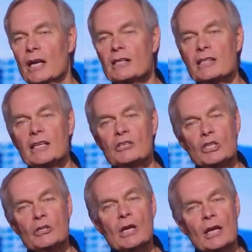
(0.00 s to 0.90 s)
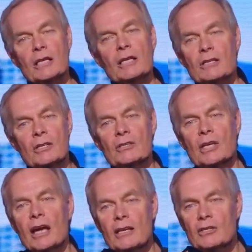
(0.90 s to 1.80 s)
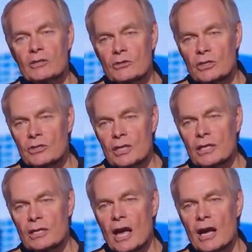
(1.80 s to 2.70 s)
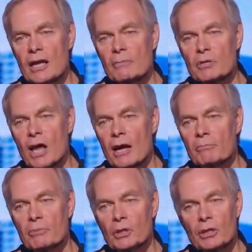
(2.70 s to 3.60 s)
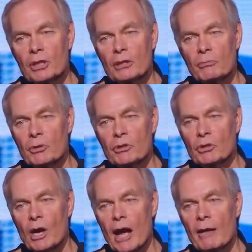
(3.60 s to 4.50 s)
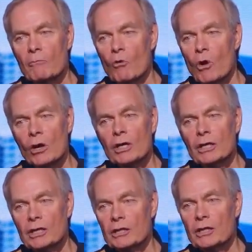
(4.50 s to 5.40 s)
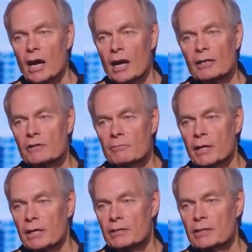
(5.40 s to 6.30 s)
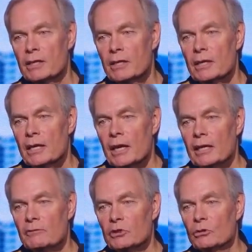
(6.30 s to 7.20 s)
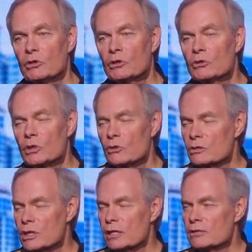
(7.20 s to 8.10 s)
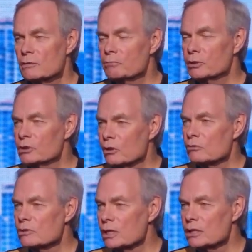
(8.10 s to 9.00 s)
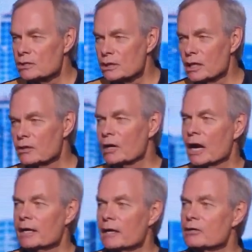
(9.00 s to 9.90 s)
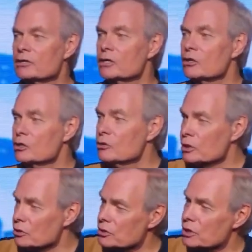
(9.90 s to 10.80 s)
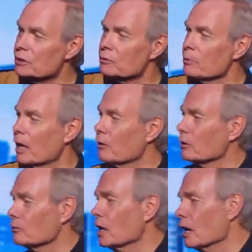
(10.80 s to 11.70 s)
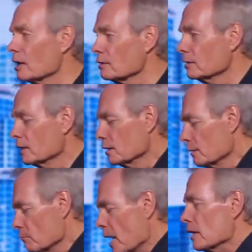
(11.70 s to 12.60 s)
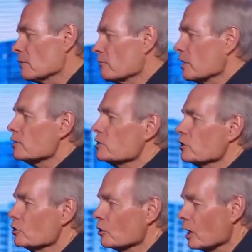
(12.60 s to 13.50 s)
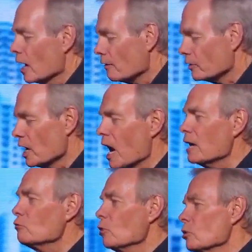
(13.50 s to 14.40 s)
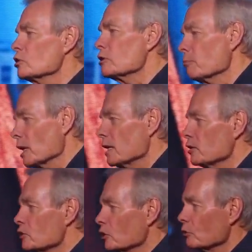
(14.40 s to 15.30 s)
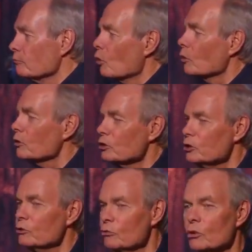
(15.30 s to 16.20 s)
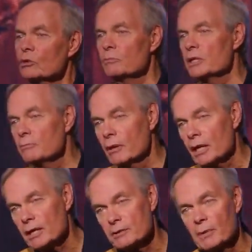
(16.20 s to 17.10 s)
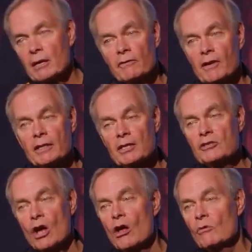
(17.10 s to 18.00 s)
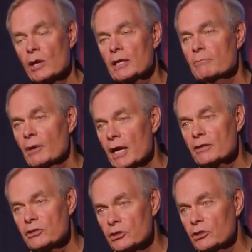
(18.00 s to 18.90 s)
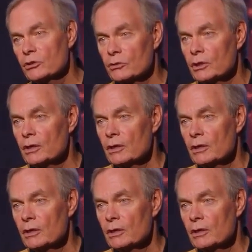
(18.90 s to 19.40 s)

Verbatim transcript: And then you got to get this attitude that Satan, I am not putting up with you. I'm walking in God's best. And if you'll do those things and put those things together, I guarantee you, you can see the power of God manifest in your life. God wants to bless you more than you want to be blessed. Matter of fact, He's already blessed you.